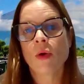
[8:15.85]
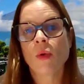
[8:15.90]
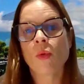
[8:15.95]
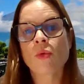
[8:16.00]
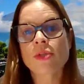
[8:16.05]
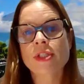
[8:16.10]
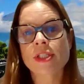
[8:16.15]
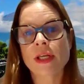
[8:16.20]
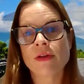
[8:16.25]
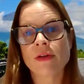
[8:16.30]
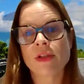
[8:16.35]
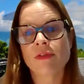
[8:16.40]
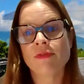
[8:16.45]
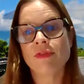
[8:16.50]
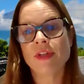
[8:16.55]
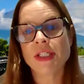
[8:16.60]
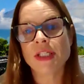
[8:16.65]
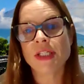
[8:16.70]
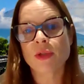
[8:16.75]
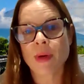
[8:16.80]
Also,
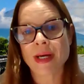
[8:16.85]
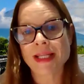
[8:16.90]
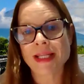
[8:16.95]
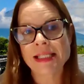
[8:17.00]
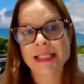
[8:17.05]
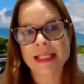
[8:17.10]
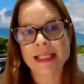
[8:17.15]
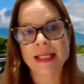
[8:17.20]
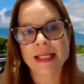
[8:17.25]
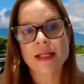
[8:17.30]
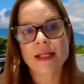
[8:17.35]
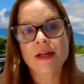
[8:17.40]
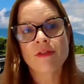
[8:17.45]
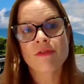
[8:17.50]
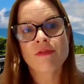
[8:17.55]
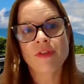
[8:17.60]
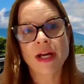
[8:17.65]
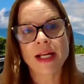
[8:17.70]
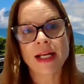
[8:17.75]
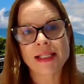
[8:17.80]
the V20
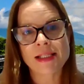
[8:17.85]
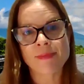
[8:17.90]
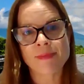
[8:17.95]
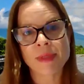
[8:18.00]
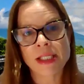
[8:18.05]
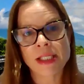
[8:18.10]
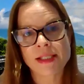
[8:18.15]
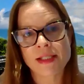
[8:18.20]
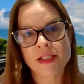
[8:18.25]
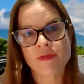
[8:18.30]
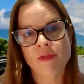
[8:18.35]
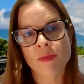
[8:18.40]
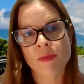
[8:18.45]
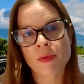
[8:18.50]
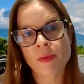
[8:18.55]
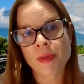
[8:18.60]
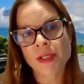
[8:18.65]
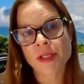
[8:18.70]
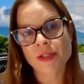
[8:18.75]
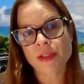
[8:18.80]
finance ministers from
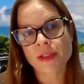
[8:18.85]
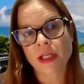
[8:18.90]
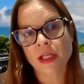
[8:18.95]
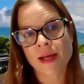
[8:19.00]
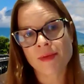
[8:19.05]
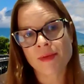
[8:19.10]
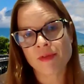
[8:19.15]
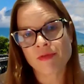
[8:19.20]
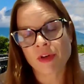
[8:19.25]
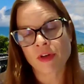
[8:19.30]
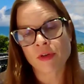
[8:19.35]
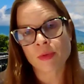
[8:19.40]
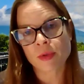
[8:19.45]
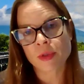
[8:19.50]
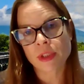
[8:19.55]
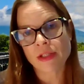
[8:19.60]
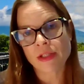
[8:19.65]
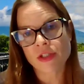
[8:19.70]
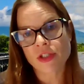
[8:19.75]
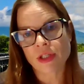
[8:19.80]
the most climate
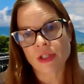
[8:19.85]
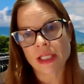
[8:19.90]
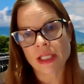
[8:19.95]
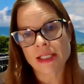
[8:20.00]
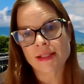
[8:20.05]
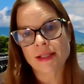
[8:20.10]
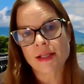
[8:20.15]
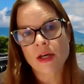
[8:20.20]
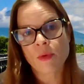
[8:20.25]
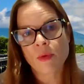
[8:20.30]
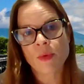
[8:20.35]
vulnerable countries